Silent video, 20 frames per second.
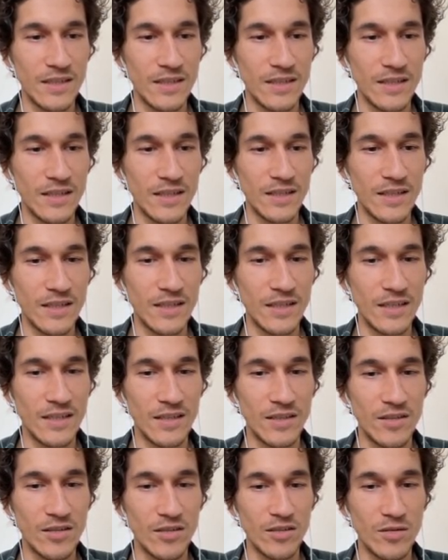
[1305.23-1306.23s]

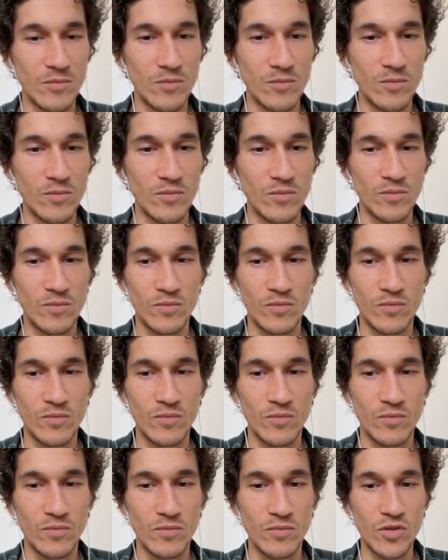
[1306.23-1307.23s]
And
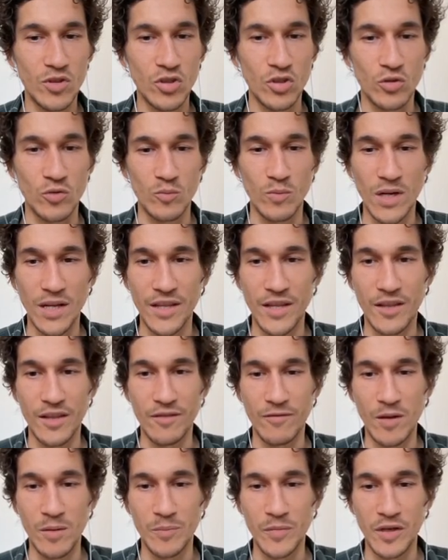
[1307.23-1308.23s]
just going to buy another
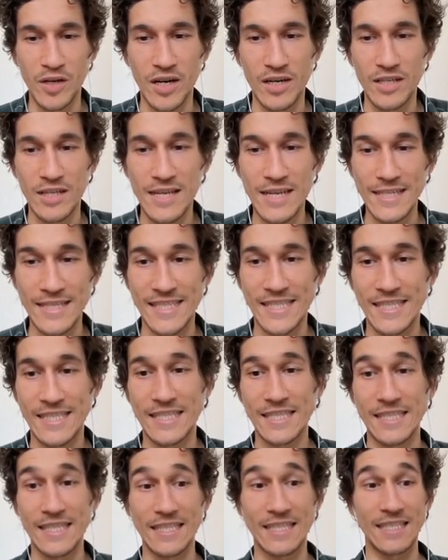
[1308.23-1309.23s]
development card.
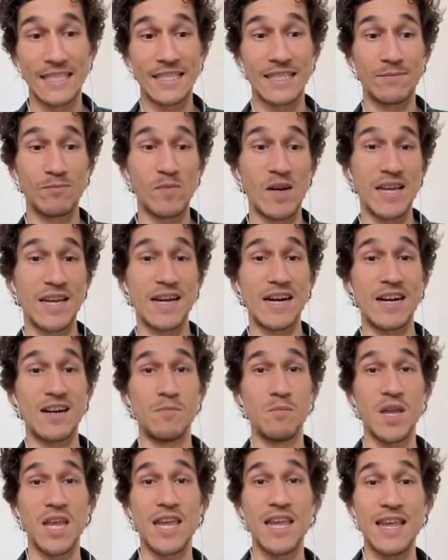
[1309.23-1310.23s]
Yes, this is my
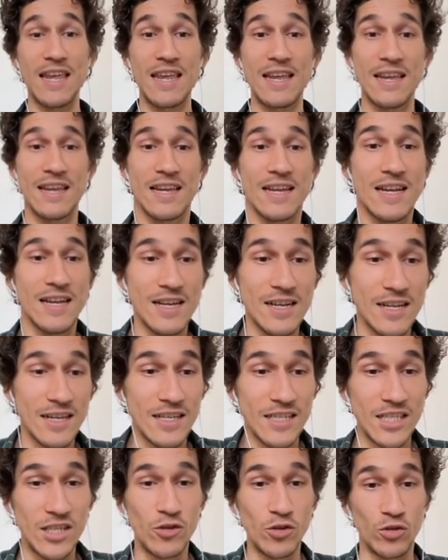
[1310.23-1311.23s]
army.
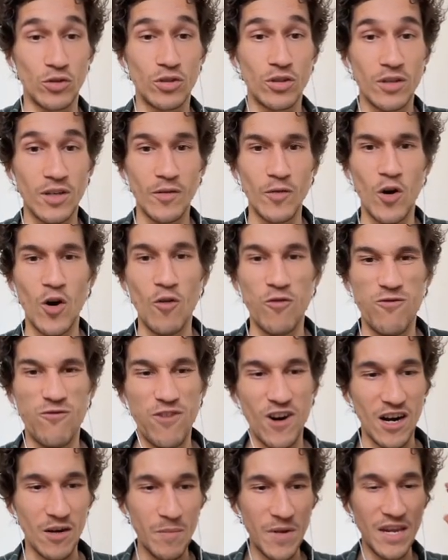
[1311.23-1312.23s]
Good. Oh,
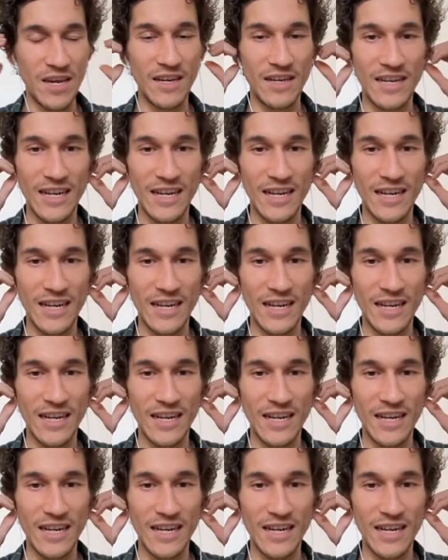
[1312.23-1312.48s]
fuck me.